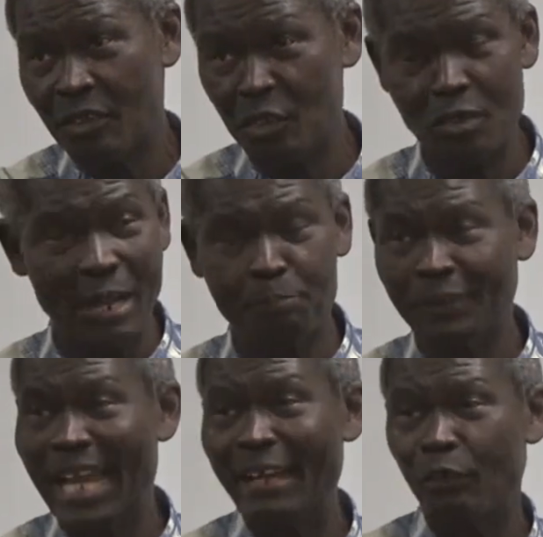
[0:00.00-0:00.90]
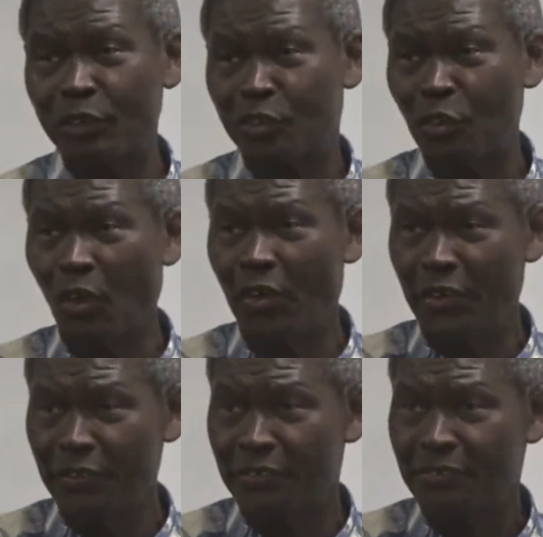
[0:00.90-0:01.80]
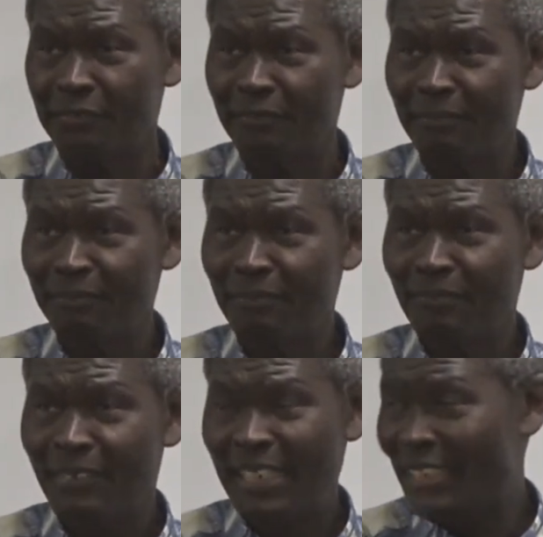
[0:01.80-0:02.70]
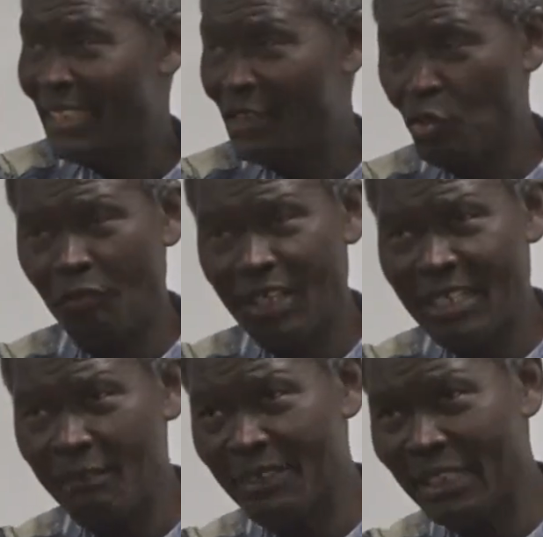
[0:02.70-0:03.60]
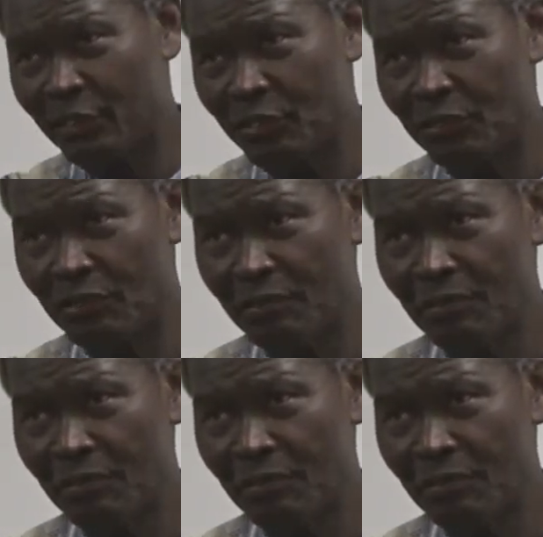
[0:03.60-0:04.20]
you apply what you learned. And yes, you overcome that too.